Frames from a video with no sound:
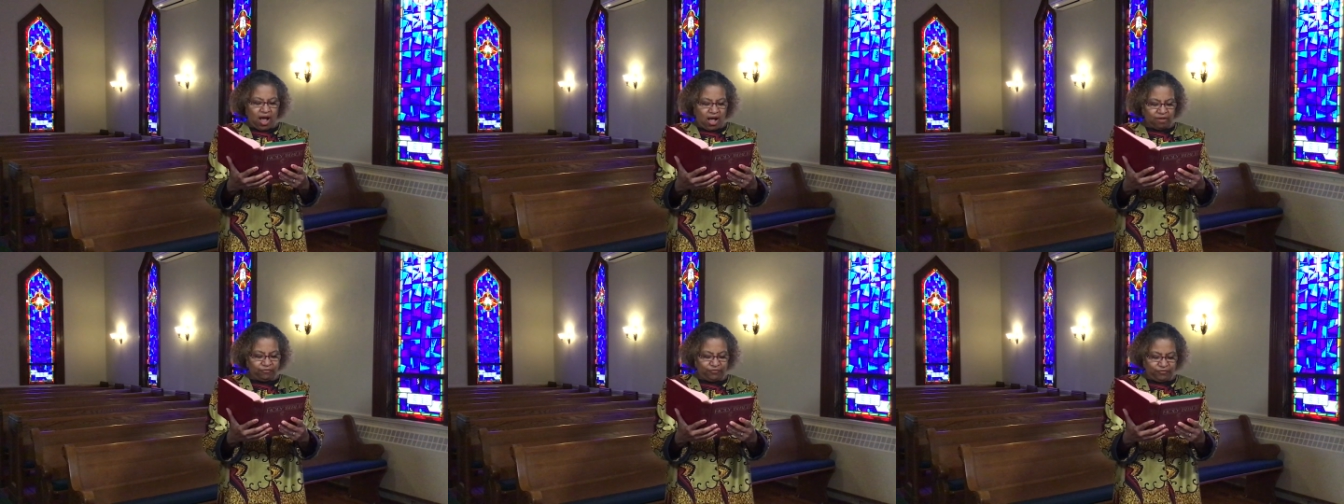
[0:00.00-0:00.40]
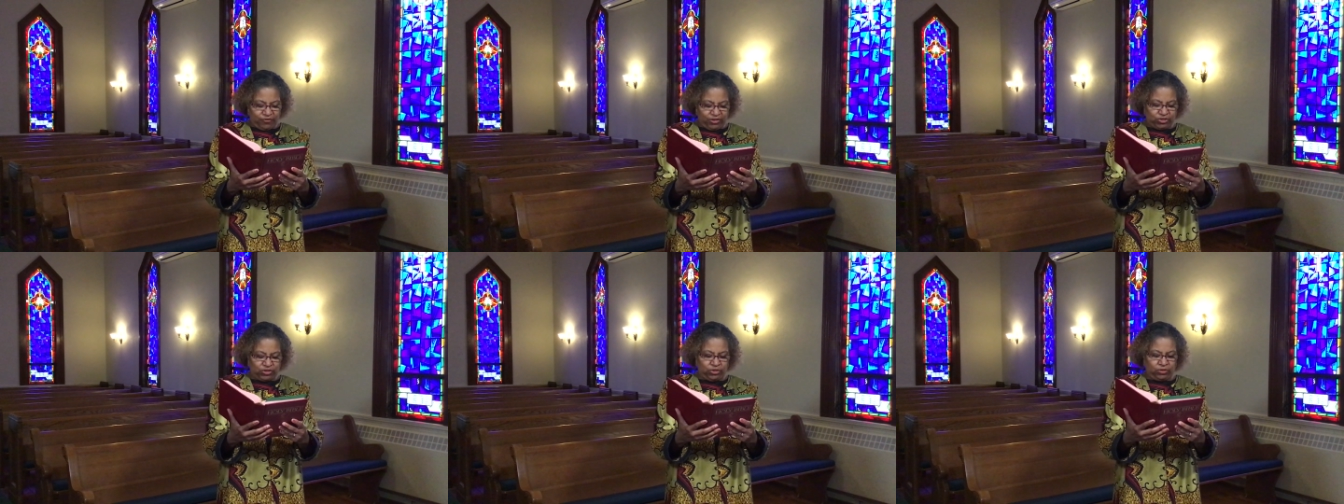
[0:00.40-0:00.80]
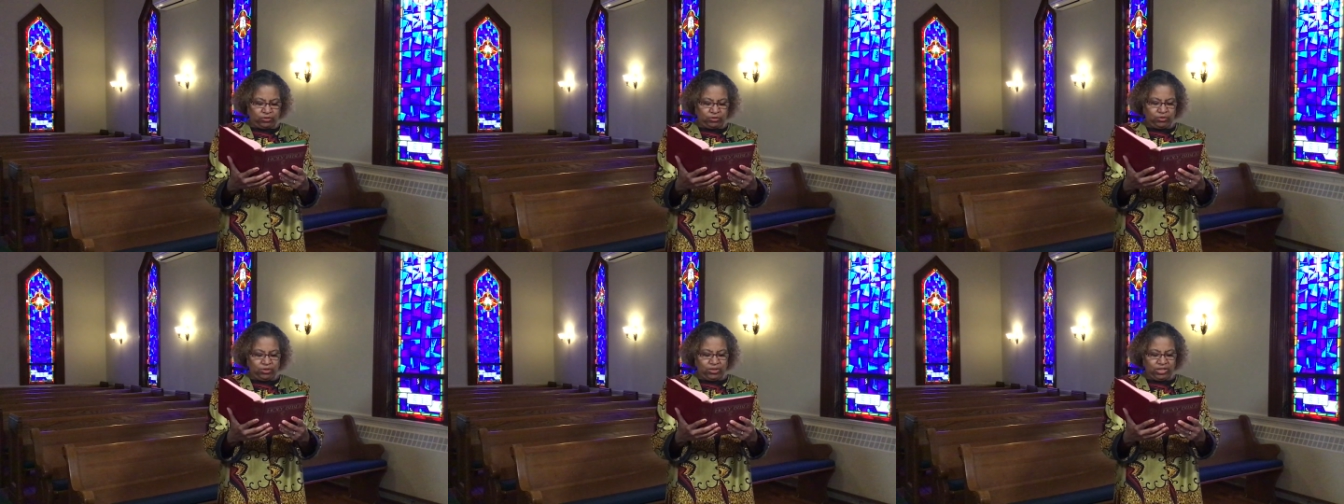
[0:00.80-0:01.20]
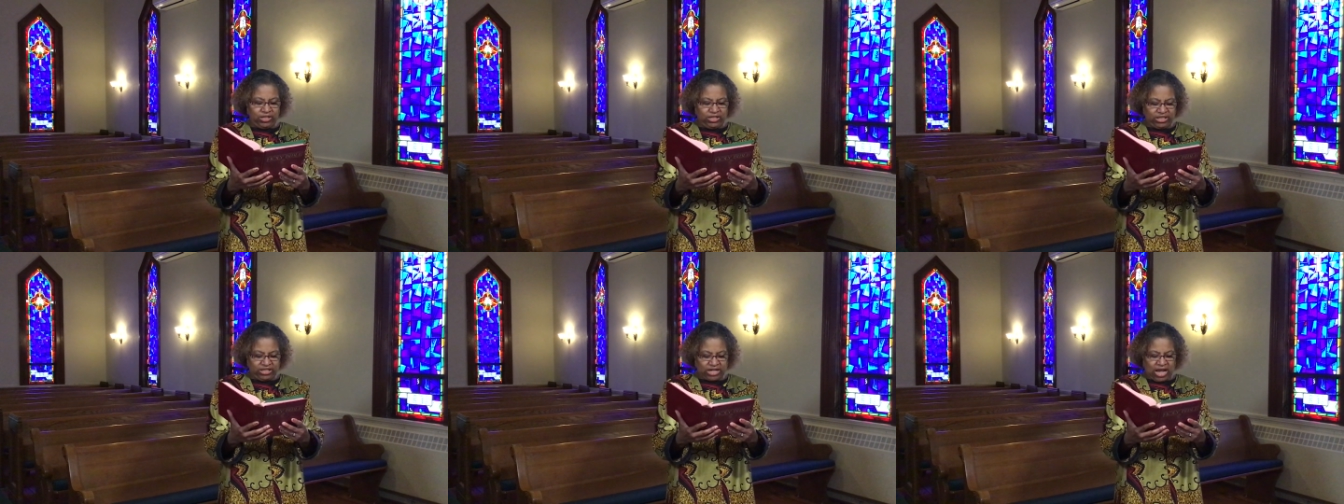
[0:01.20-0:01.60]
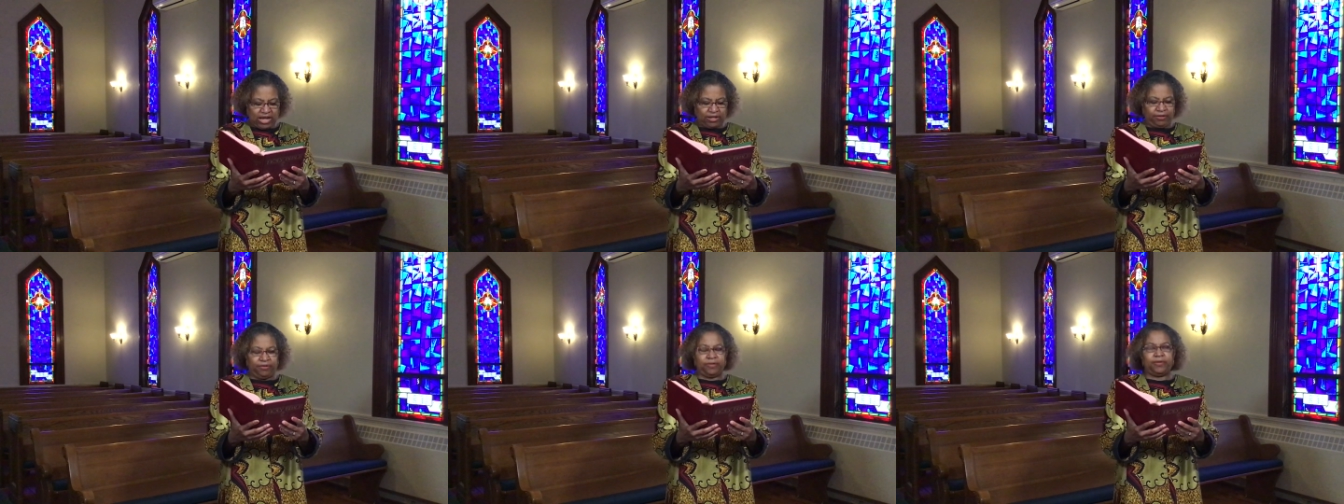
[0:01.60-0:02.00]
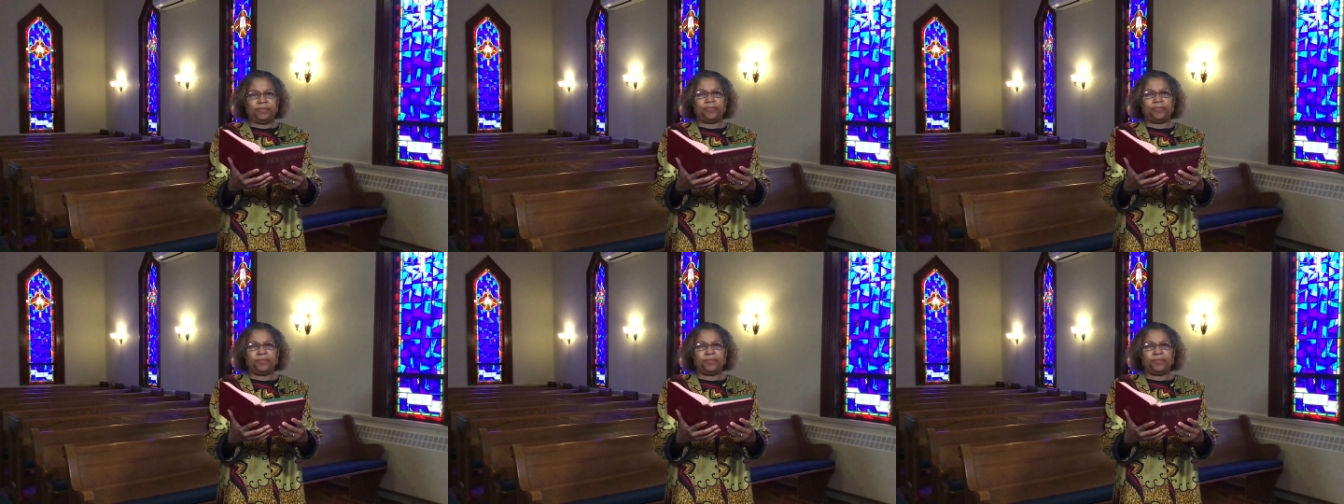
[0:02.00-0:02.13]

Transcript: official desired.